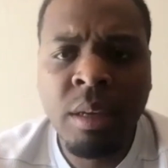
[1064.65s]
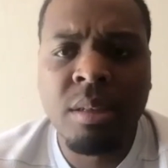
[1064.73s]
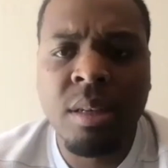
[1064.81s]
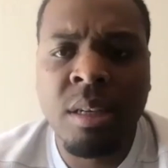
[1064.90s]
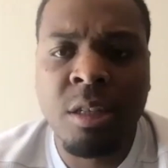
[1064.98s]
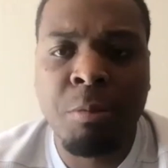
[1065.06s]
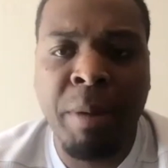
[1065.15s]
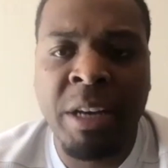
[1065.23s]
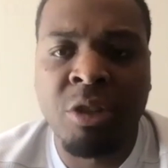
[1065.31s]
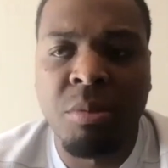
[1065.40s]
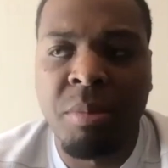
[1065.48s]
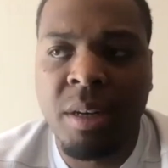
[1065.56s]
is
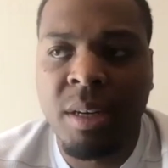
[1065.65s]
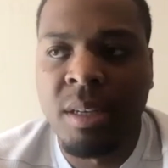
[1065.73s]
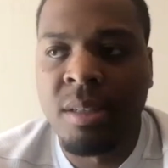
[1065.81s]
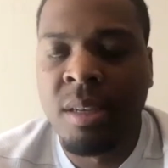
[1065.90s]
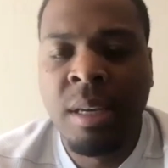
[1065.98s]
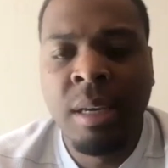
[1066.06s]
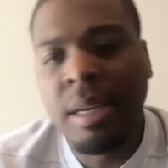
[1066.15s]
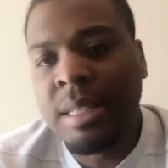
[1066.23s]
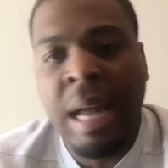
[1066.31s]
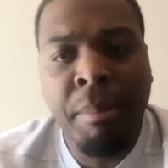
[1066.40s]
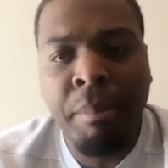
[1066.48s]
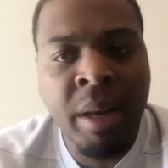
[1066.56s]
special because
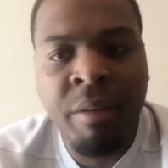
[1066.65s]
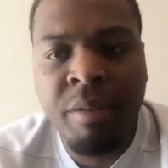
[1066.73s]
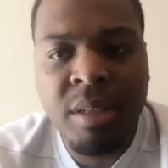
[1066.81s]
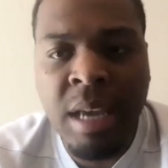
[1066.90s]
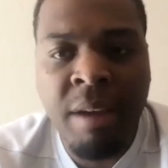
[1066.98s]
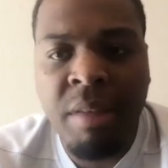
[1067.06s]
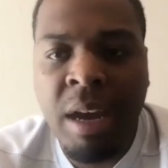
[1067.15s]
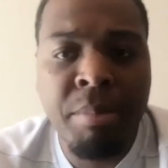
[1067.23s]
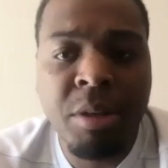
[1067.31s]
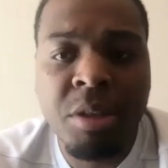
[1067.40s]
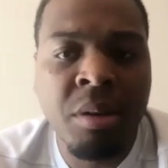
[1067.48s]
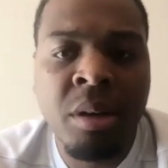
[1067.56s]
there's not many of us have the
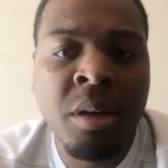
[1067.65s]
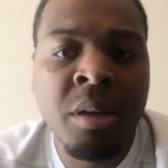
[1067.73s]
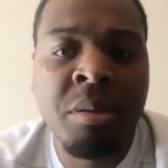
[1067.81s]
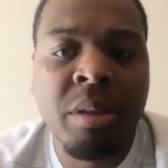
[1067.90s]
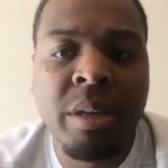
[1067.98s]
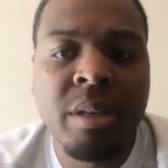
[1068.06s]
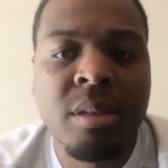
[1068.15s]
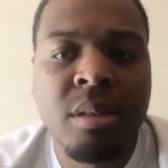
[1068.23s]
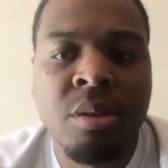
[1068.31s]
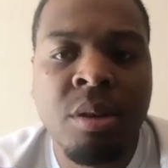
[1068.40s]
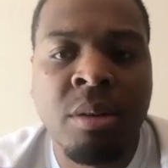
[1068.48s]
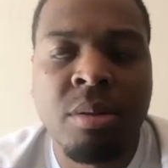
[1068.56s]
opportunity to do
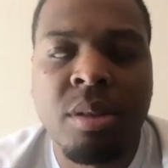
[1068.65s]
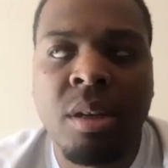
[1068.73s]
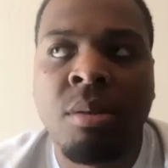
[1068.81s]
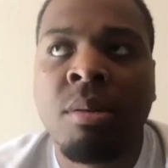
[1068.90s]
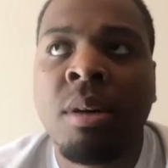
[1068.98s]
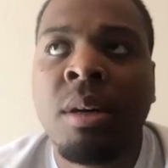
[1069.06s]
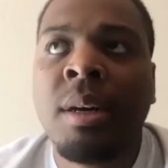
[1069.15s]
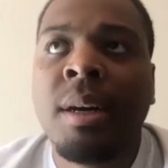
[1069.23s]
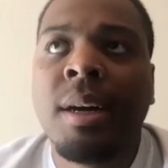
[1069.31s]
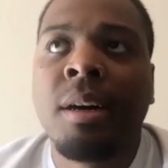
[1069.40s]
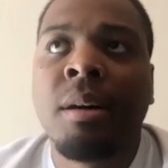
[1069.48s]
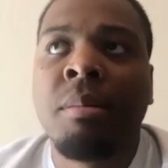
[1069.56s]
this, So,
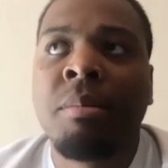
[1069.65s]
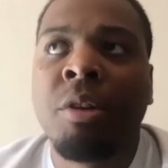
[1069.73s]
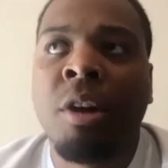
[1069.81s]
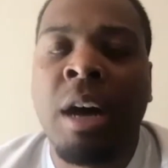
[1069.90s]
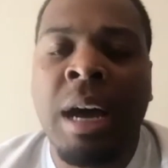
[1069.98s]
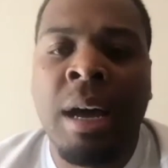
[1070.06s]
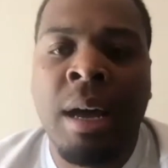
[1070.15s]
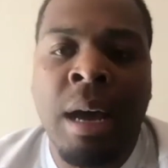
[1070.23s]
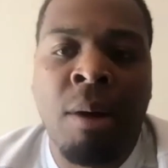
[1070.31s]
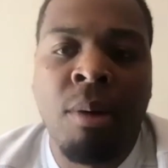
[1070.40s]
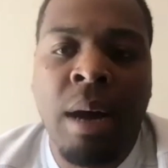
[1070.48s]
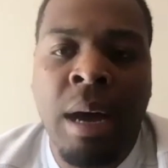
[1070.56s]

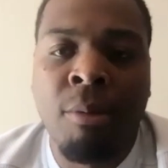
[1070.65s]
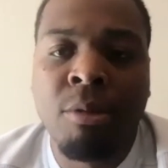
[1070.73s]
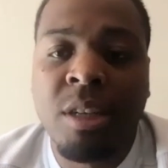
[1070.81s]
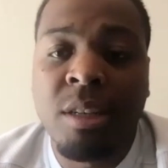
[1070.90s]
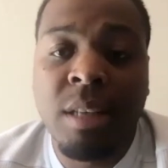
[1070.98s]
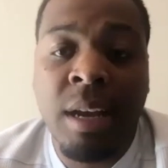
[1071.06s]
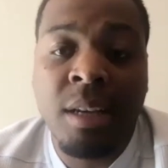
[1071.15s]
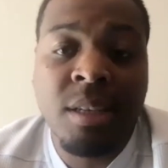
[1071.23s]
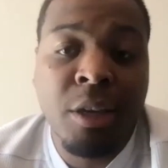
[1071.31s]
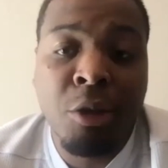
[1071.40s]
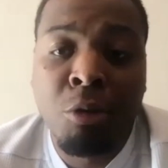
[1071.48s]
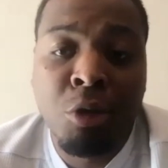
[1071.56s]
I would just, like I
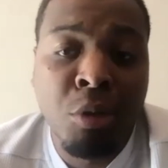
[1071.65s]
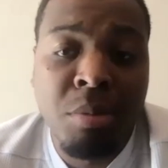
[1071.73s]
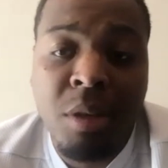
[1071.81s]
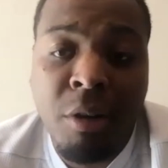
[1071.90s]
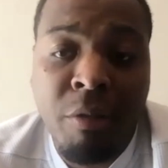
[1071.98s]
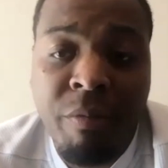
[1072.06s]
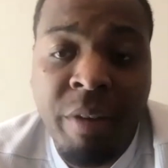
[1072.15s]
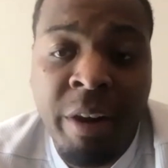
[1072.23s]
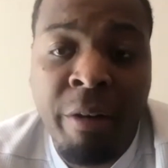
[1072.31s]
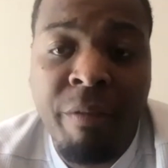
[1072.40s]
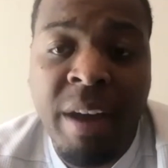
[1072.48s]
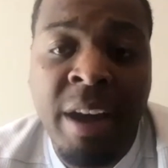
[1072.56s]
said, YouTube is a
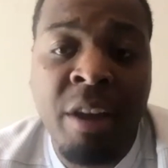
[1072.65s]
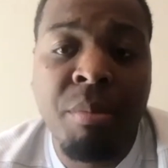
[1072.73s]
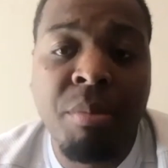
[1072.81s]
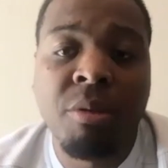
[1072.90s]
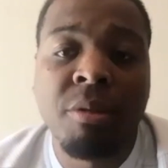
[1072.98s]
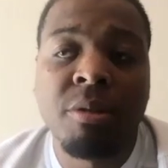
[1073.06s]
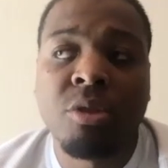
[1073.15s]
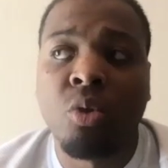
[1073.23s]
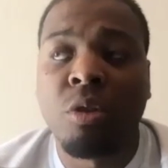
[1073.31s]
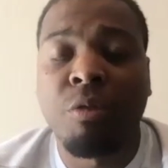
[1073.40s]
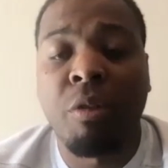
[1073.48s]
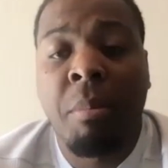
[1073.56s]
very valuable
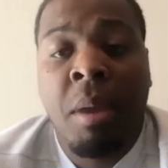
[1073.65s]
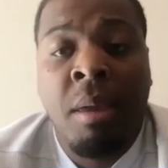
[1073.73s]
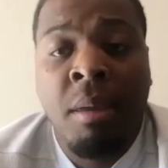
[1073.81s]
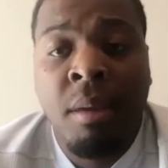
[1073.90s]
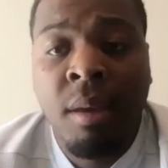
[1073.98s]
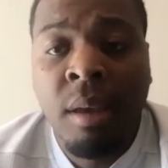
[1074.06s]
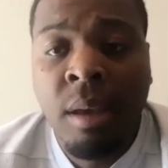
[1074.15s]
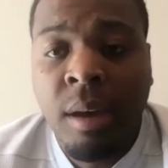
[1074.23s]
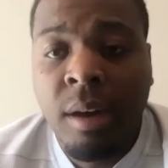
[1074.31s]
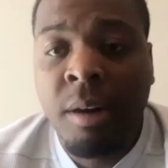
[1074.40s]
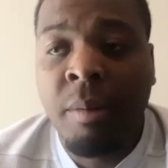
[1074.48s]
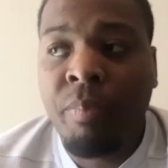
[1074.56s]
source for me.
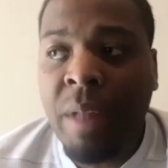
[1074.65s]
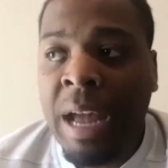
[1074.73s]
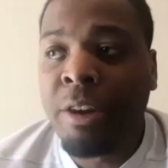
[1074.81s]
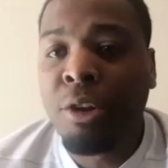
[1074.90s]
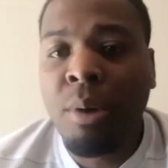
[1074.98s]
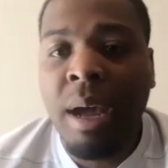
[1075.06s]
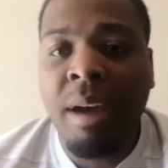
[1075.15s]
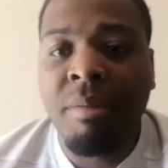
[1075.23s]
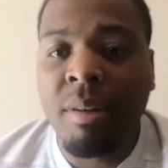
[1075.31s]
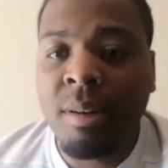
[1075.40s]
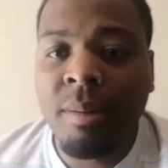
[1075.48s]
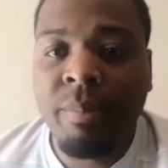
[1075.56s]
I do
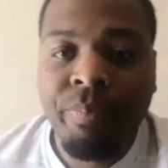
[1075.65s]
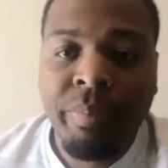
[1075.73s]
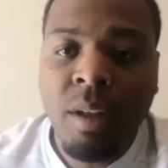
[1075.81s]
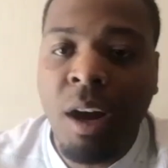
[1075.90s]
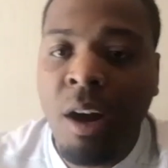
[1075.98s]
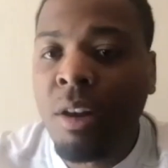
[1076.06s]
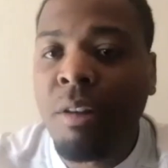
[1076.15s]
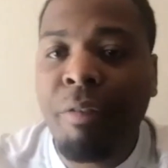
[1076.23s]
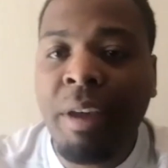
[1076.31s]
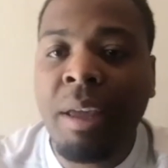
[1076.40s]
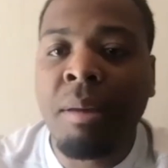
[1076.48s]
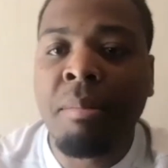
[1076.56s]
have a Hall
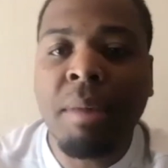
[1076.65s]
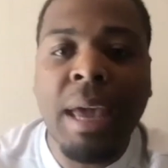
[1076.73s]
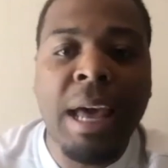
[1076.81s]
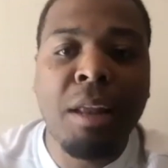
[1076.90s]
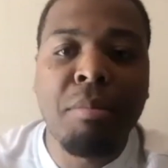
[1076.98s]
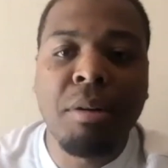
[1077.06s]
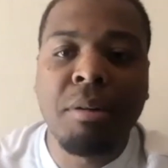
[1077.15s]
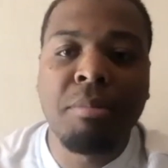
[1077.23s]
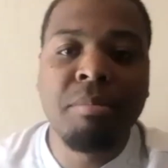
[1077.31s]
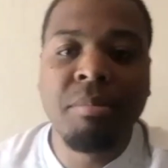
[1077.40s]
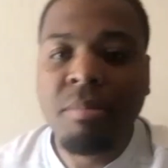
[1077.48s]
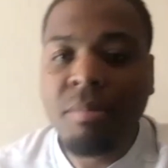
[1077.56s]
of Fame caliber